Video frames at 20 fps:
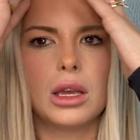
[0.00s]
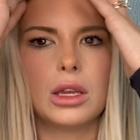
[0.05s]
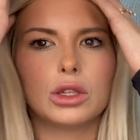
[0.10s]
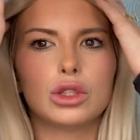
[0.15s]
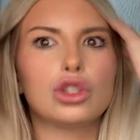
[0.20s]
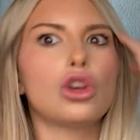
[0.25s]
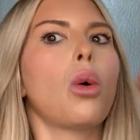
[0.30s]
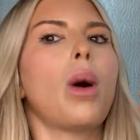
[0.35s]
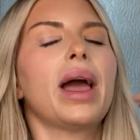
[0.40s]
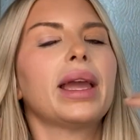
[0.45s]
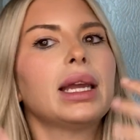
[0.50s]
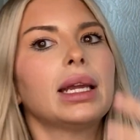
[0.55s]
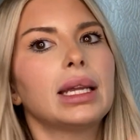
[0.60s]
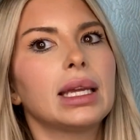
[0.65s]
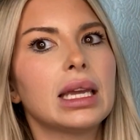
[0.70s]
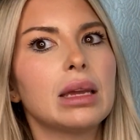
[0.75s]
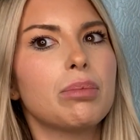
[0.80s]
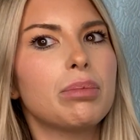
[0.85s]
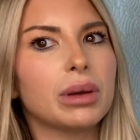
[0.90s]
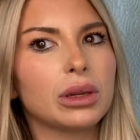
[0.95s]
So I could
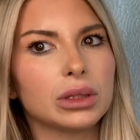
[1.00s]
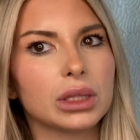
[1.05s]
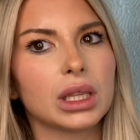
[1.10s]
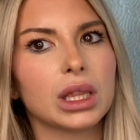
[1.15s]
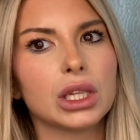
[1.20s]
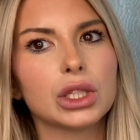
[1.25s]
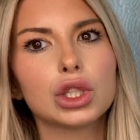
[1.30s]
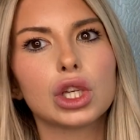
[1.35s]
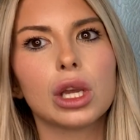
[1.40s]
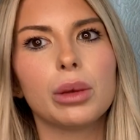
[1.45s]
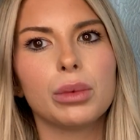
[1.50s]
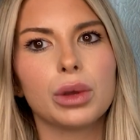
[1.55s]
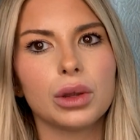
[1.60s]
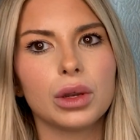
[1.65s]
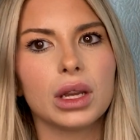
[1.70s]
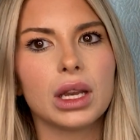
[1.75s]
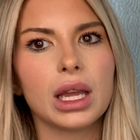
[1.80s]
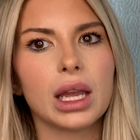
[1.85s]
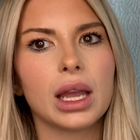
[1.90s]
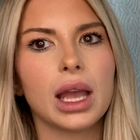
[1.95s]
keep building this
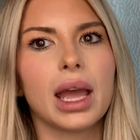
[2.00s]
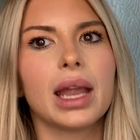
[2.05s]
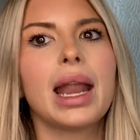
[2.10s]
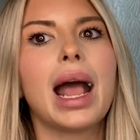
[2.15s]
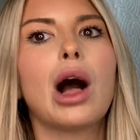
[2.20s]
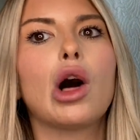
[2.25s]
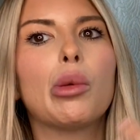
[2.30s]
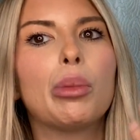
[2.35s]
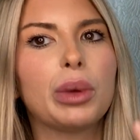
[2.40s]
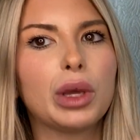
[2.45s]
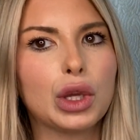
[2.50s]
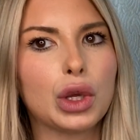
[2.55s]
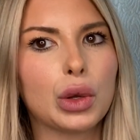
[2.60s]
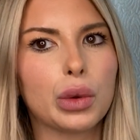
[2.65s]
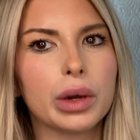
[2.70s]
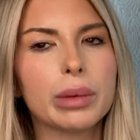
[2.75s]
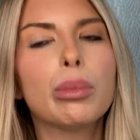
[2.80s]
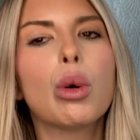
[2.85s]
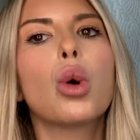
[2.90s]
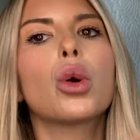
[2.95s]
community and helping you
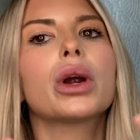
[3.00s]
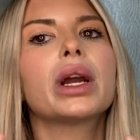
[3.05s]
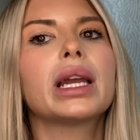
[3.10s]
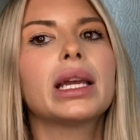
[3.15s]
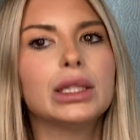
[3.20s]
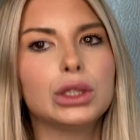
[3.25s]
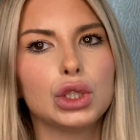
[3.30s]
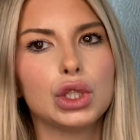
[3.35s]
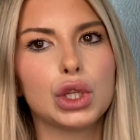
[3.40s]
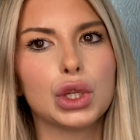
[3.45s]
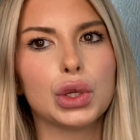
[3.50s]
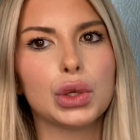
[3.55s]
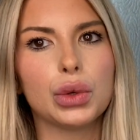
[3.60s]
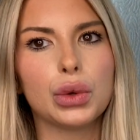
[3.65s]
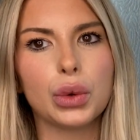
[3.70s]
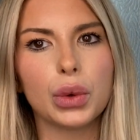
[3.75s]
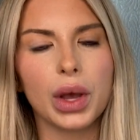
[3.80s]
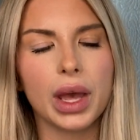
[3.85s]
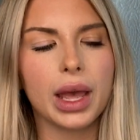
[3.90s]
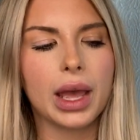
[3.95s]
and pouring into
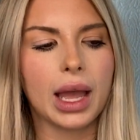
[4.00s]
you.